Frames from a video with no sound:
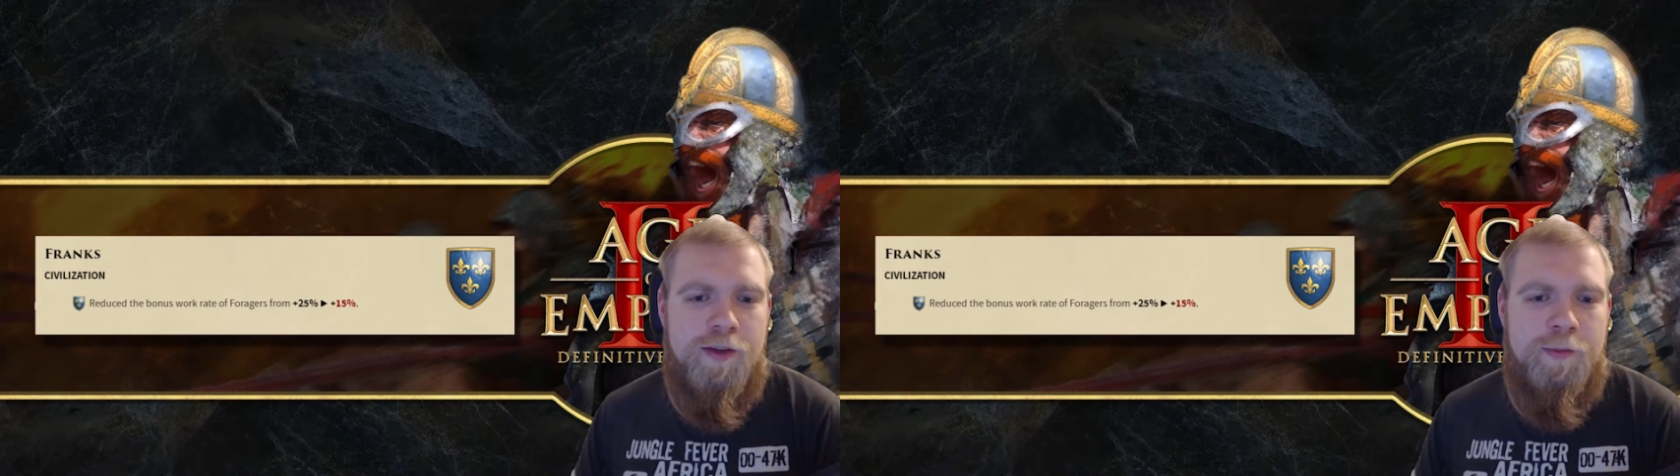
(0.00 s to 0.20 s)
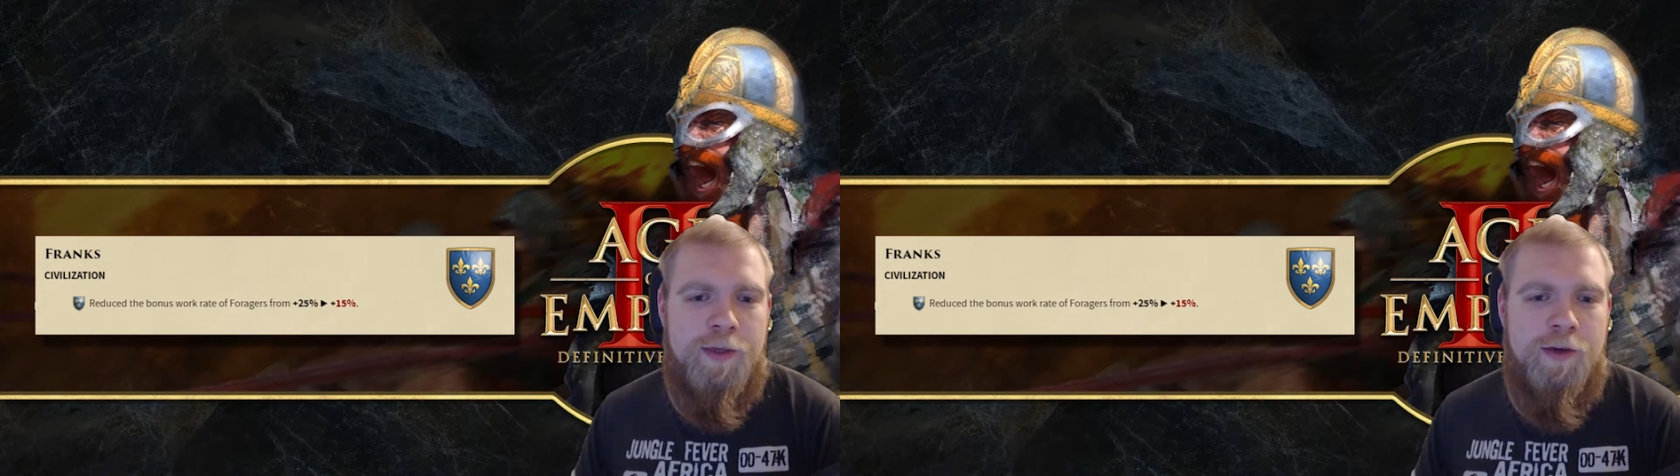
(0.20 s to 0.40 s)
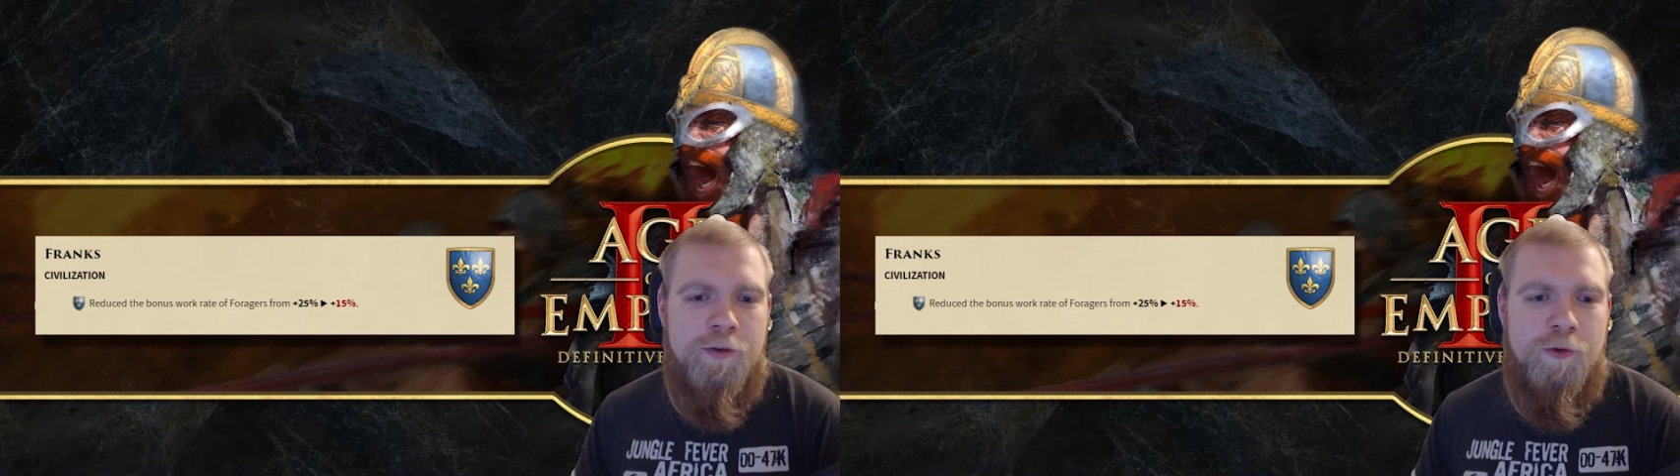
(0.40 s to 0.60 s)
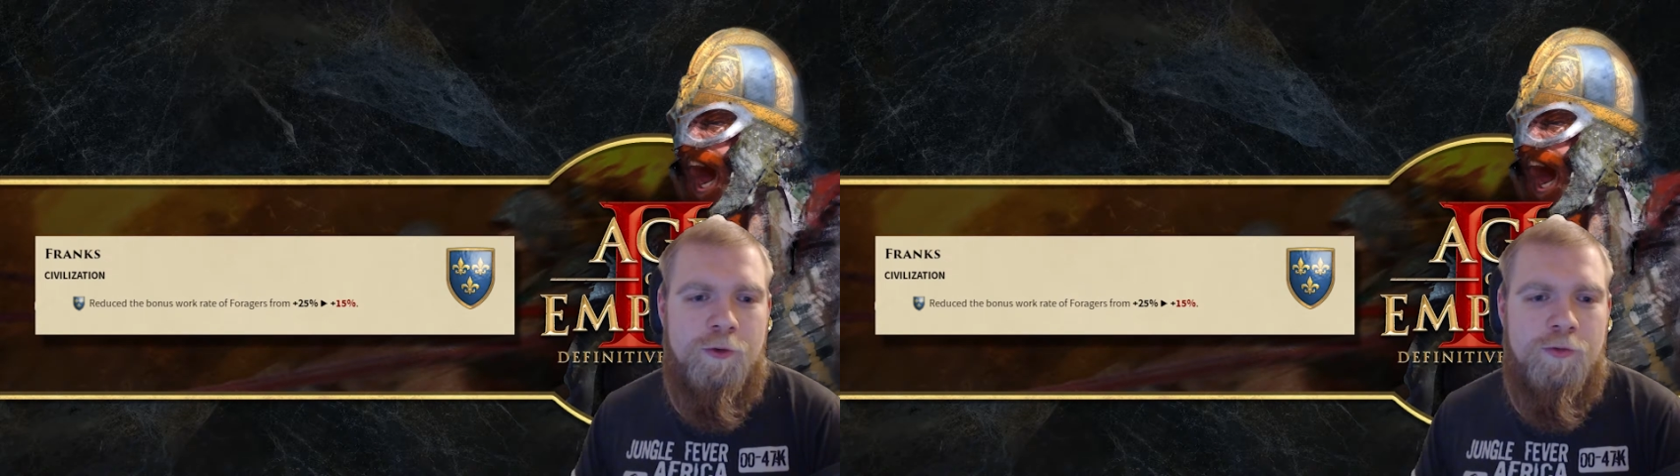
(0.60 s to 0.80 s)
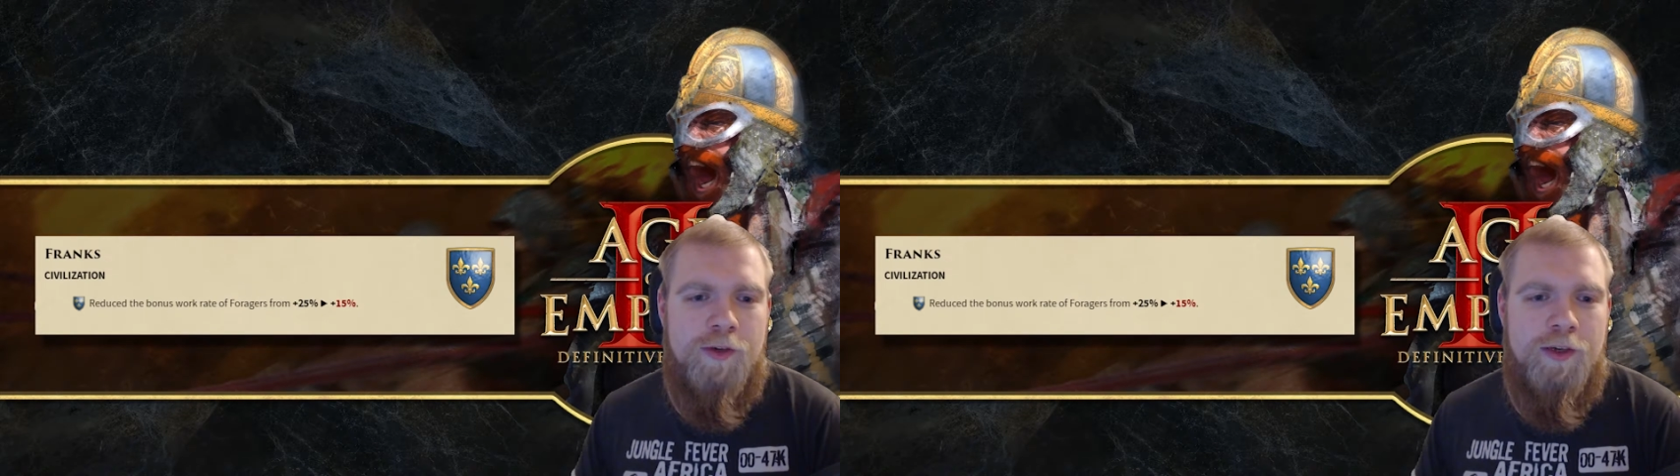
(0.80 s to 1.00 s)
been
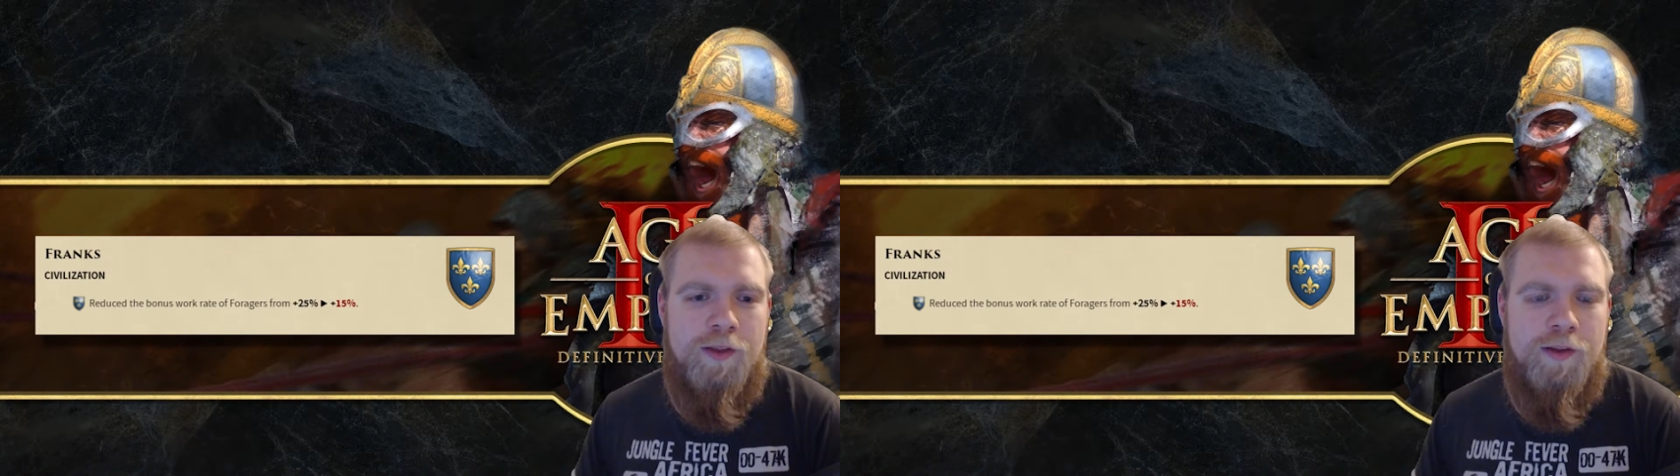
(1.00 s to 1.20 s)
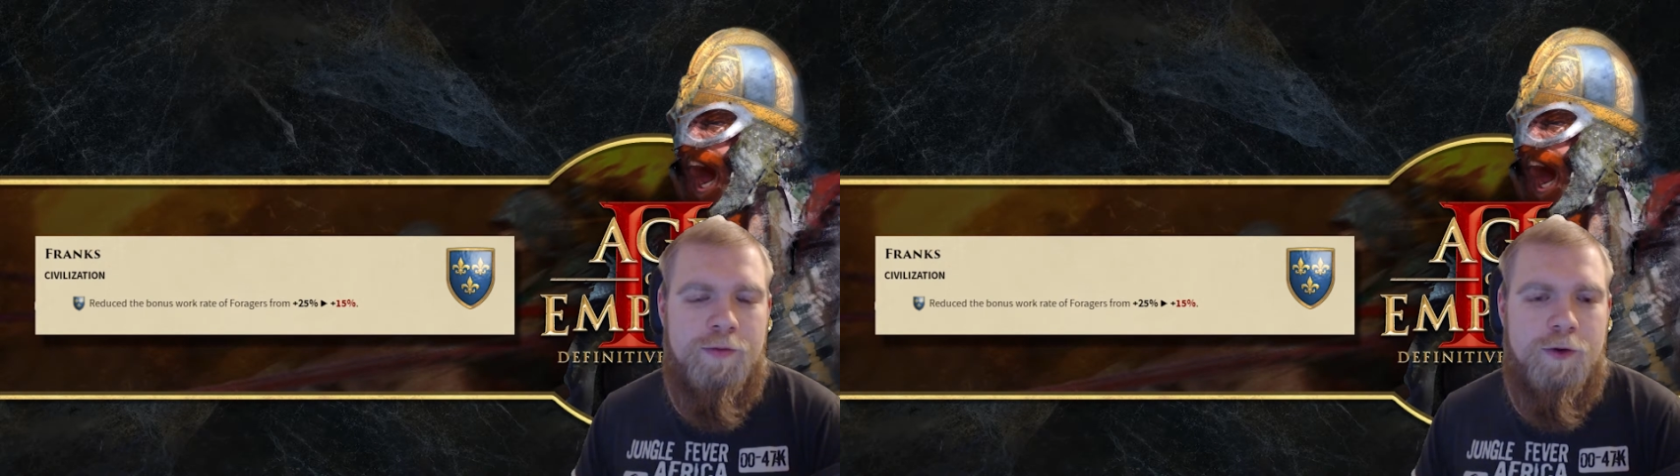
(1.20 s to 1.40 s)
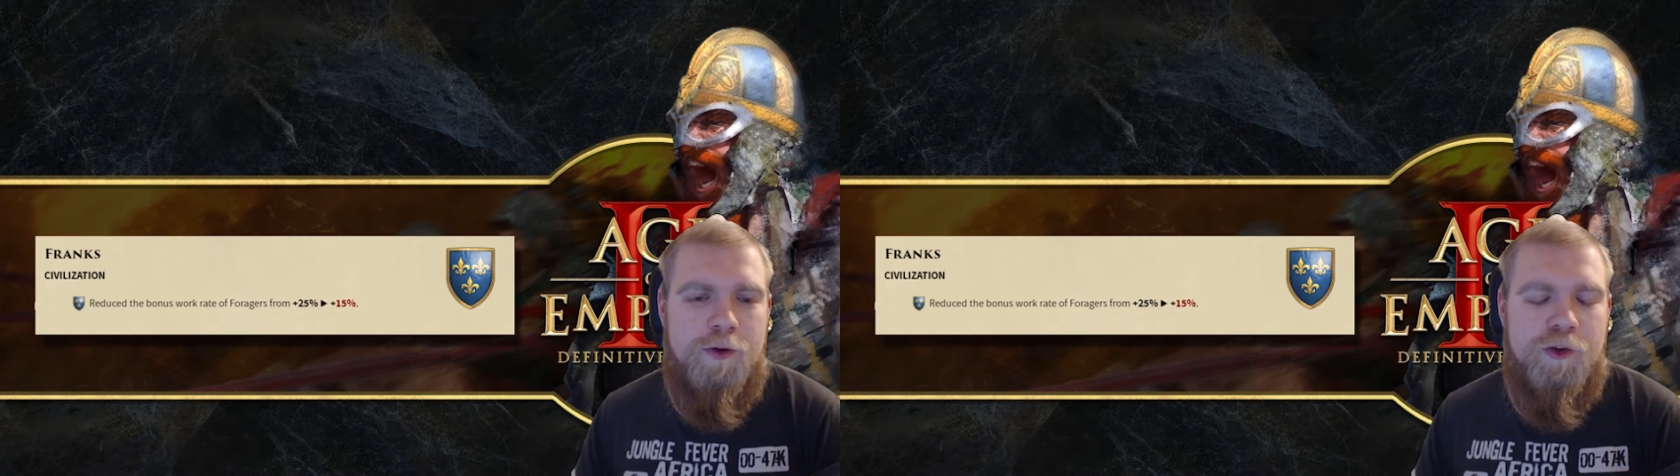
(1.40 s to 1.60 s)
nerfed in the foraging